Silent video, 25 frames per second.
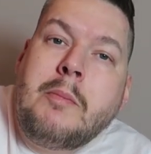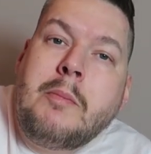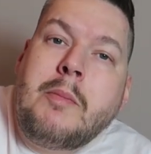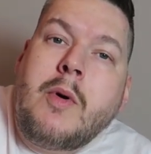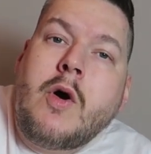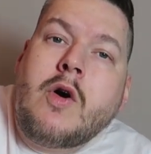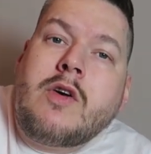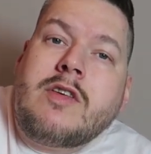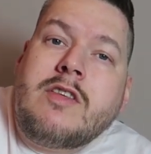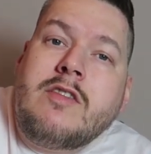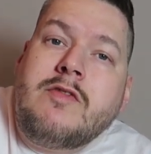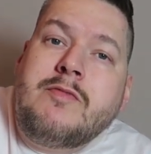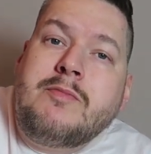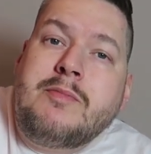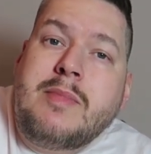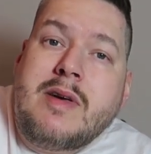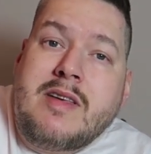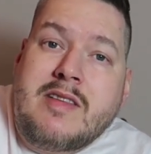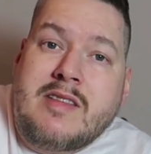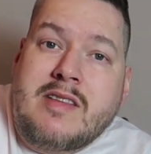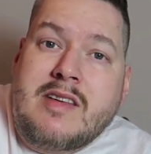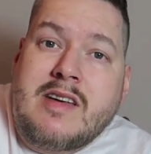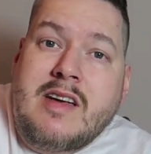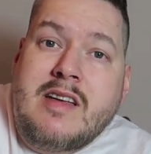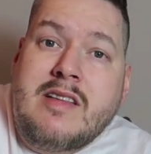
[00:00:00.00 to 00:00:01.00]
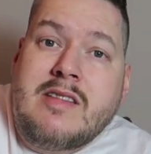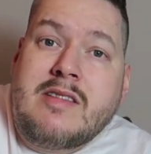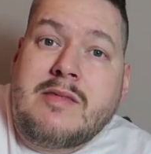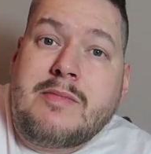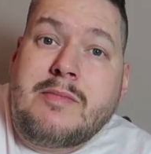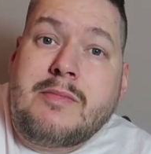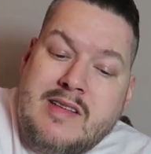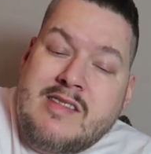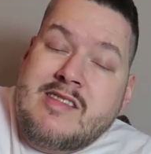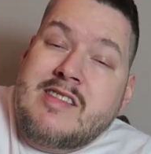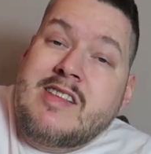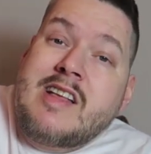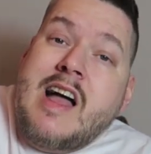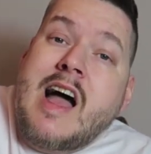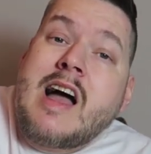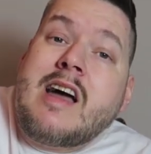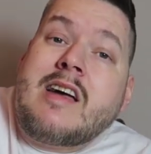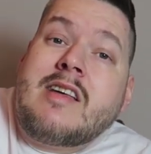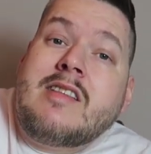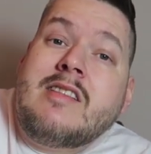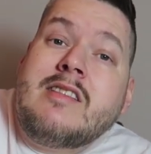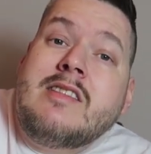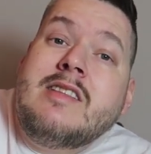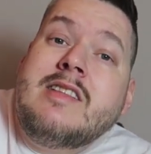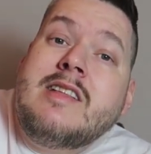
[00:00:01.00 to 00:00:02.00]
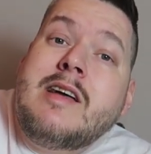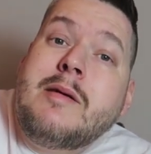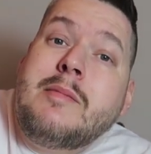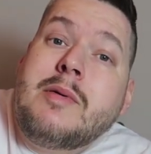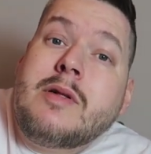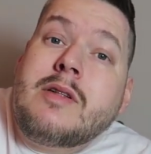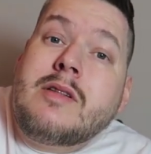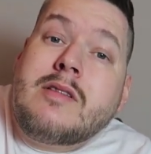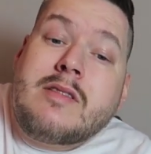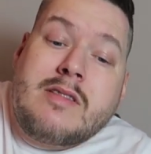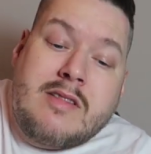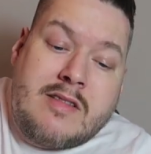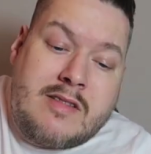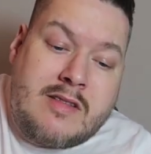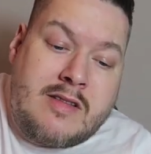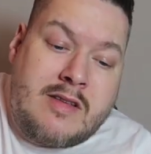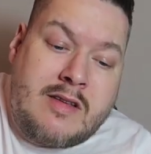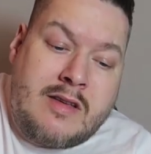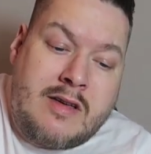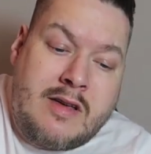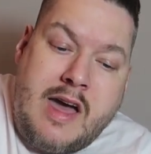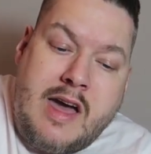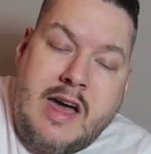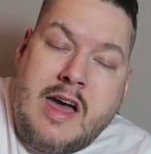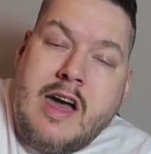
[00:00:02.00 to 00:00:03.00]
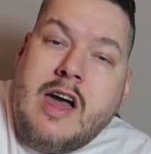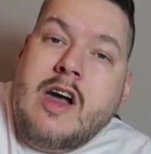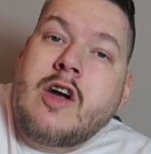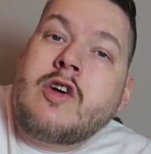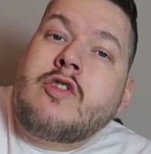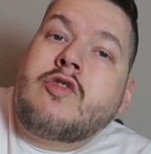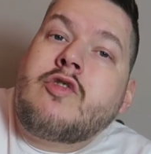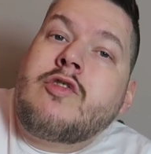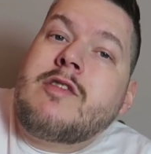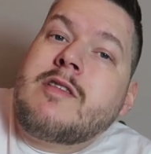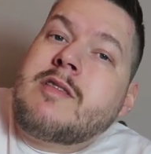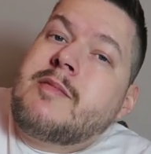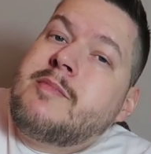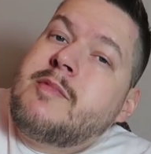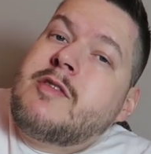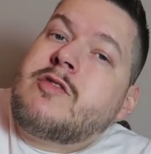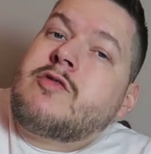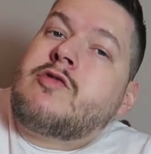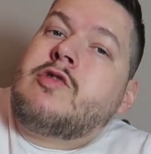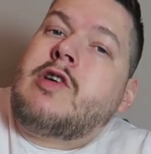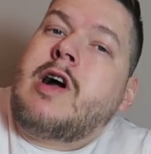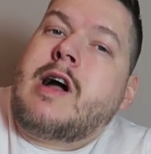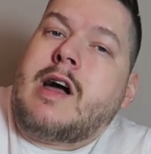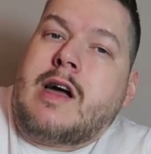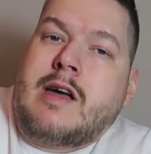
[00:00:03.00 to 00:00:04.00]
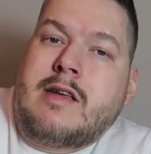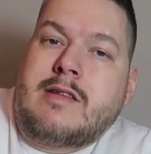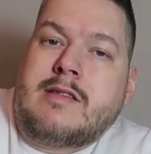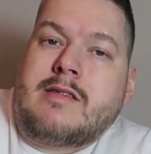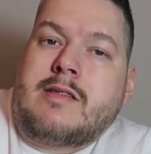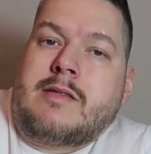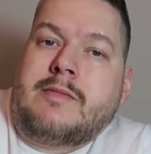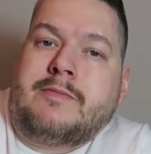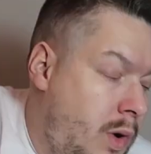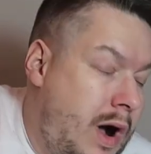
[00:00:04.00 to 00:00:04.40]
box of biscuits, snacks and nibbles, and Christmas crackers.